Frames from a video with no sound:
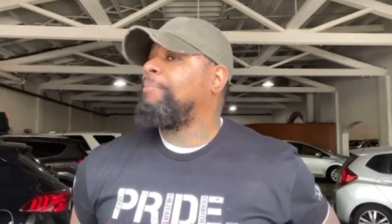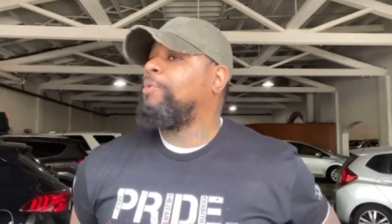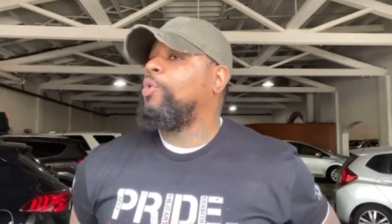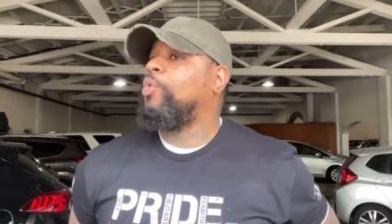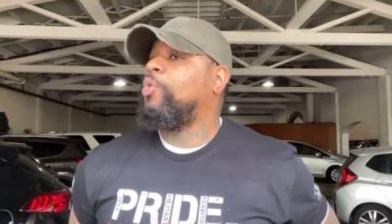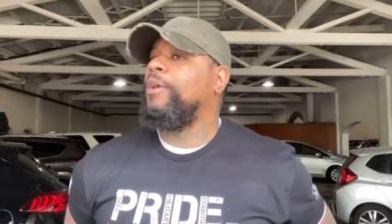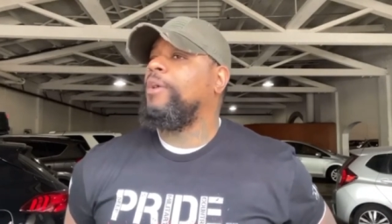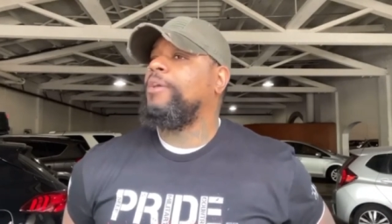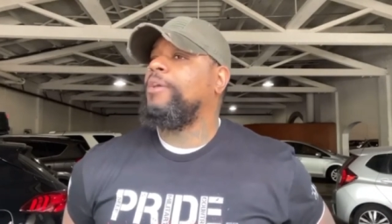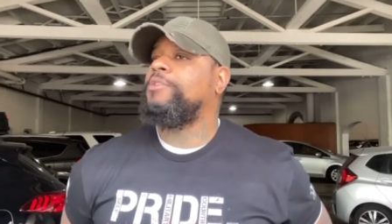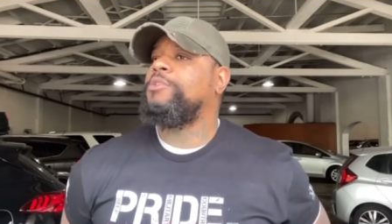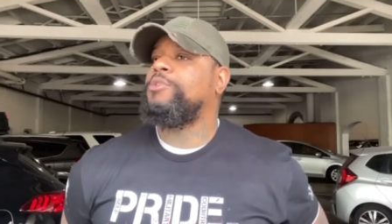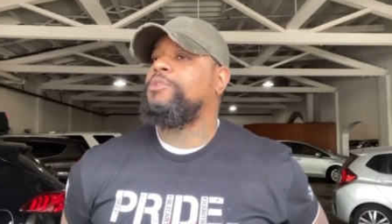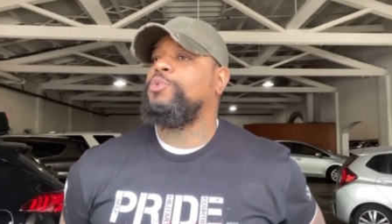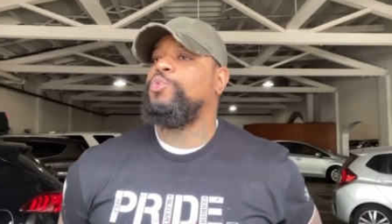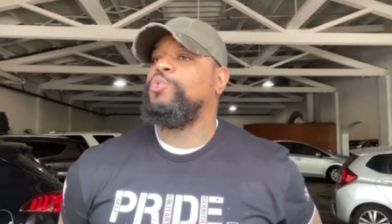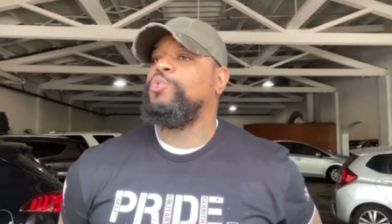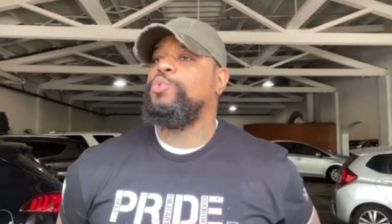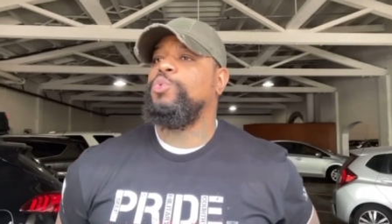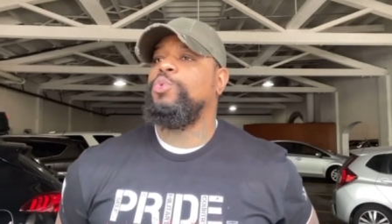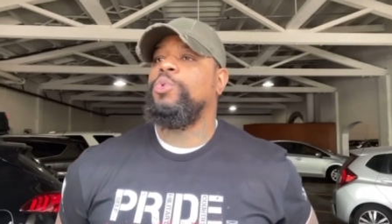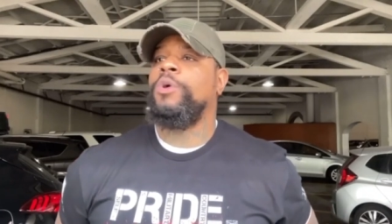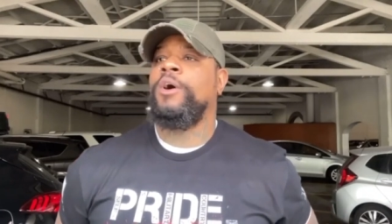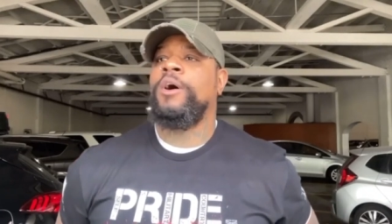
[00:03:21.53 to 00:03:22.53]
going
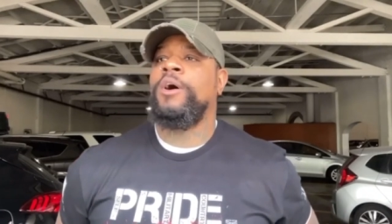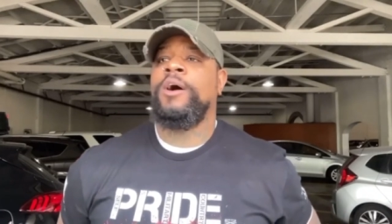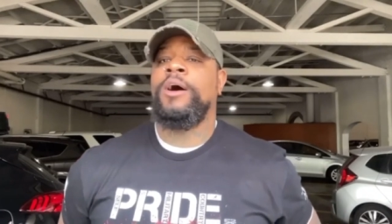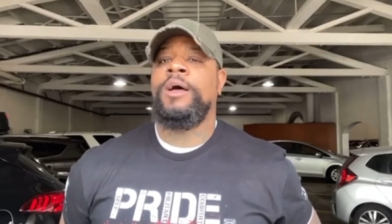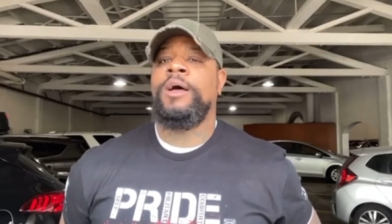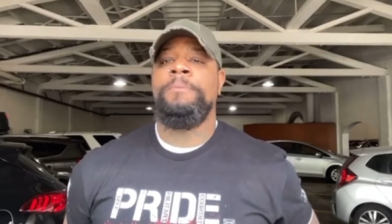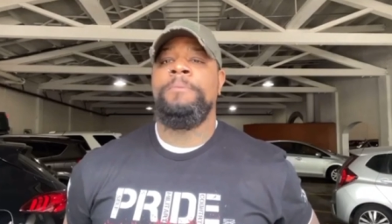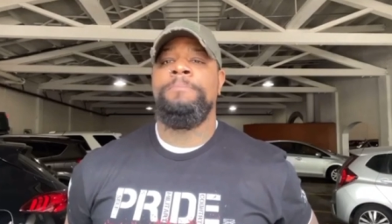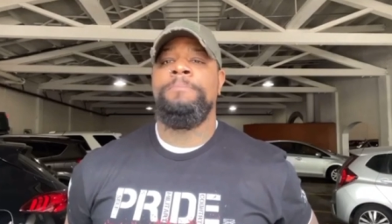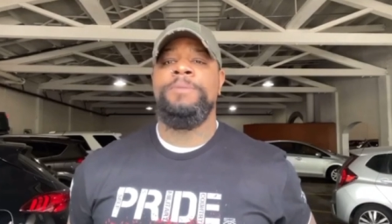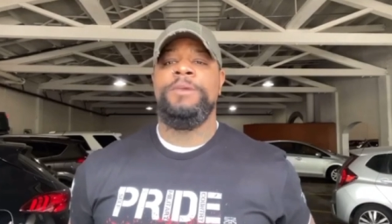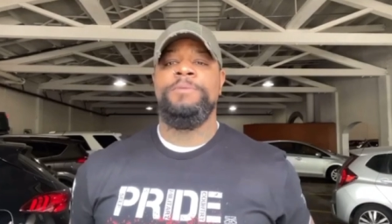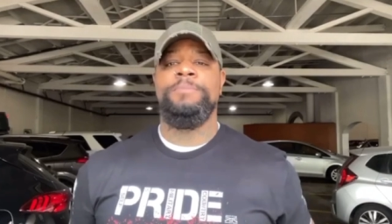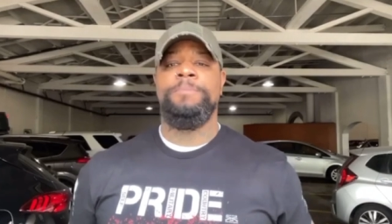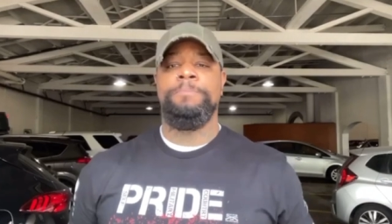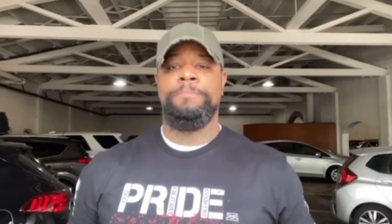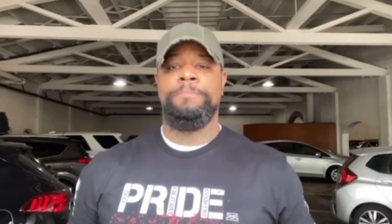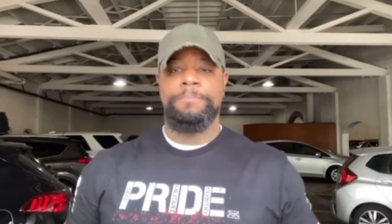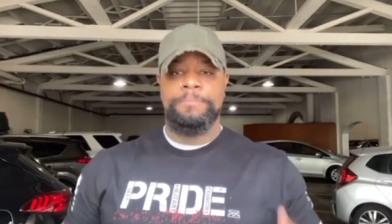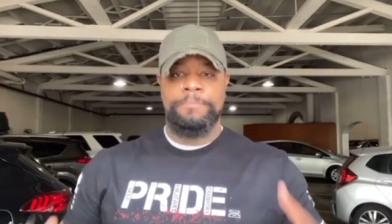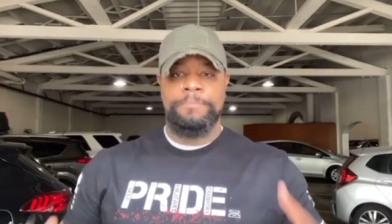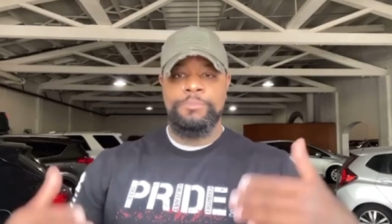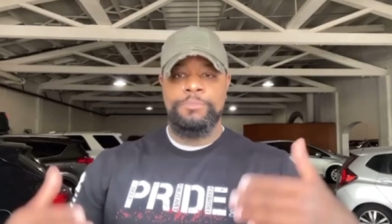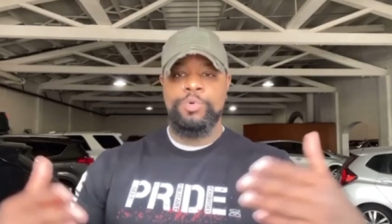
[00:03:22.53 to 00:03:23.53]
to uh, be
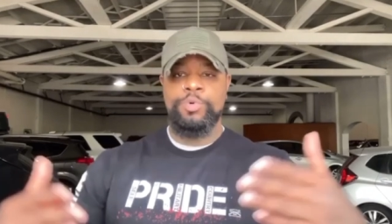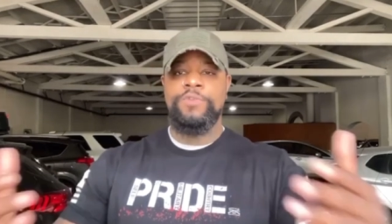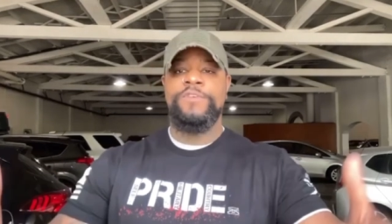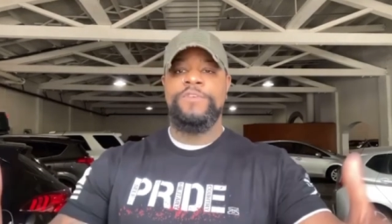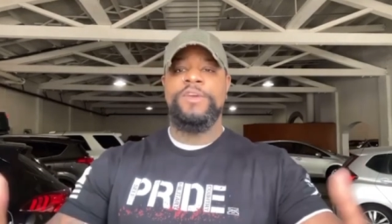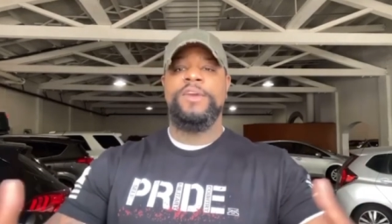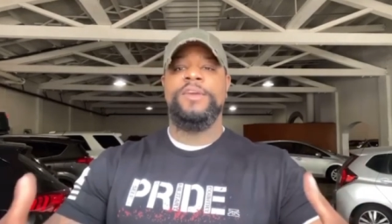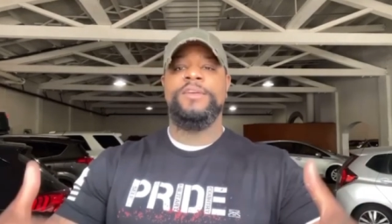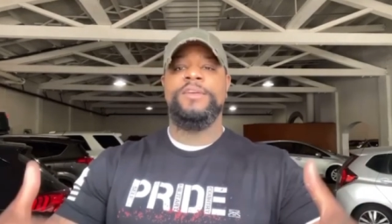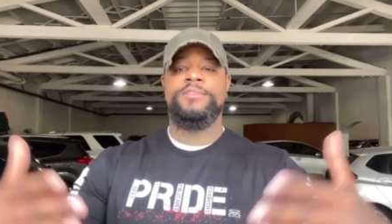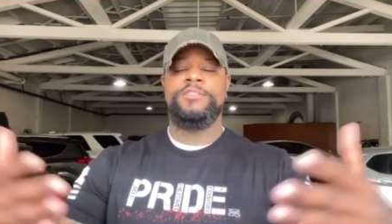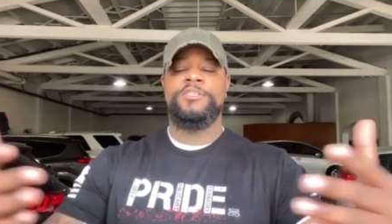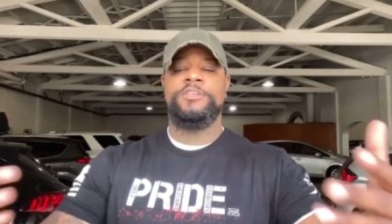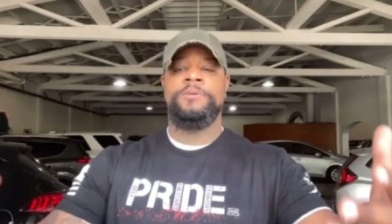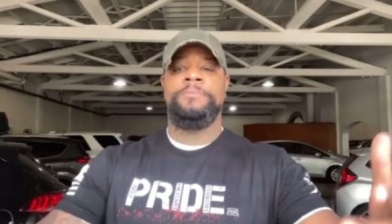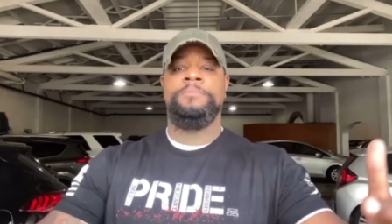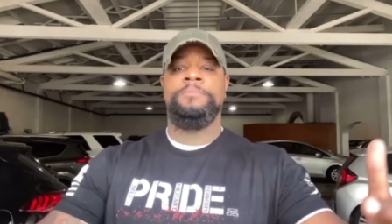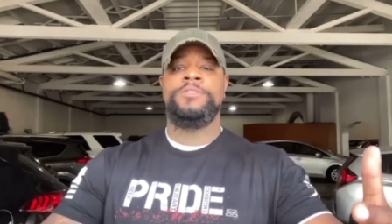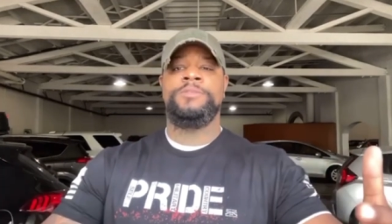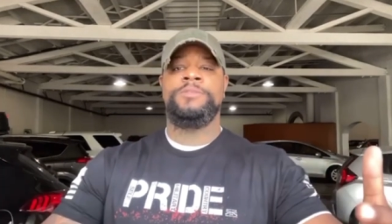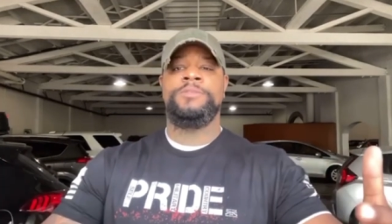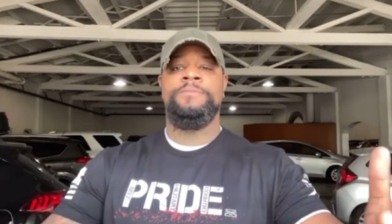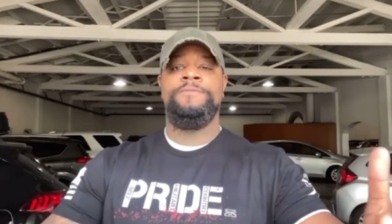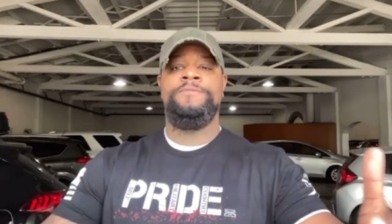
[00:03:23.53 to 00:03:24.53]
moving in
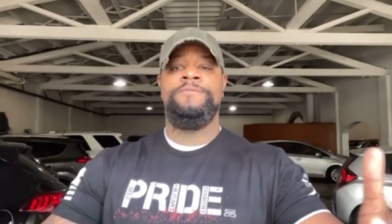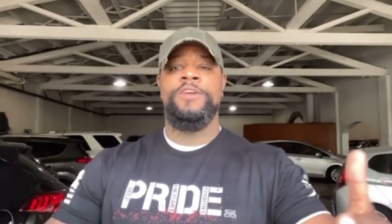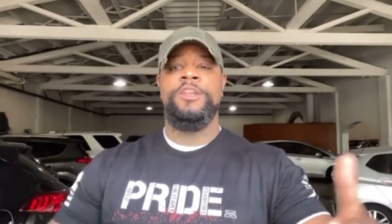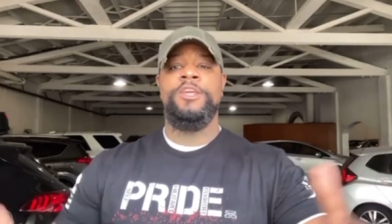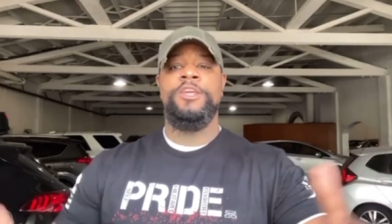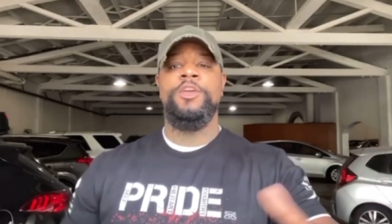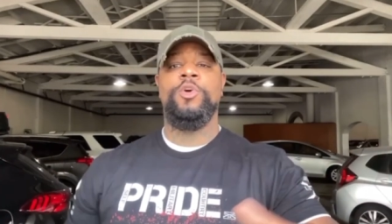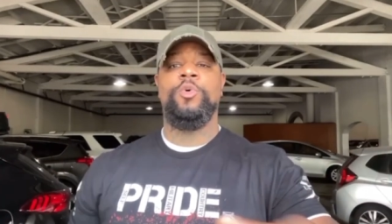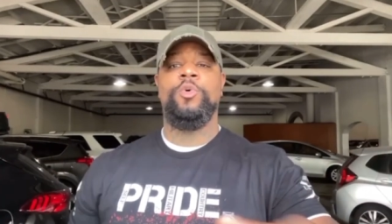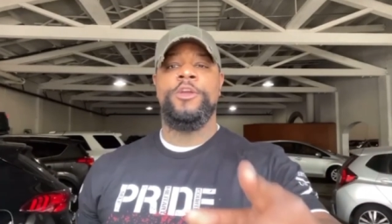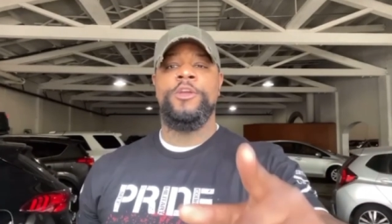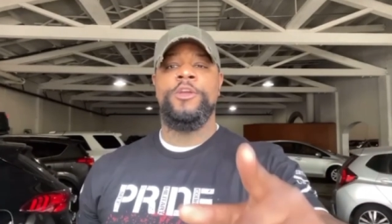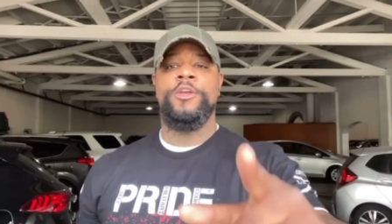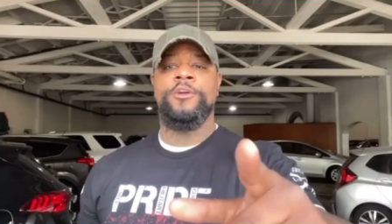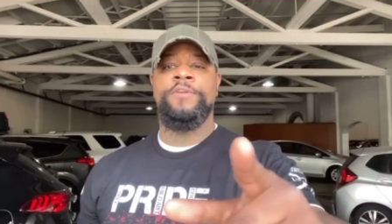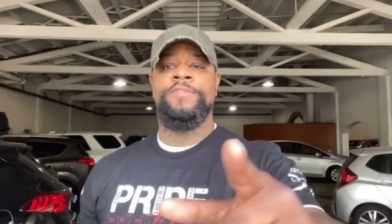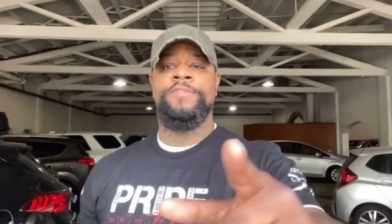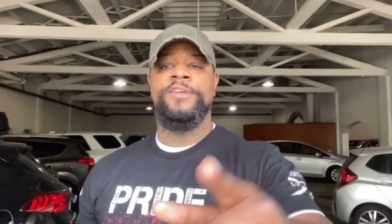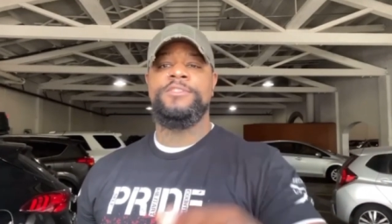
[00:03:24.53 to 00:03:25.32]
some, some video here.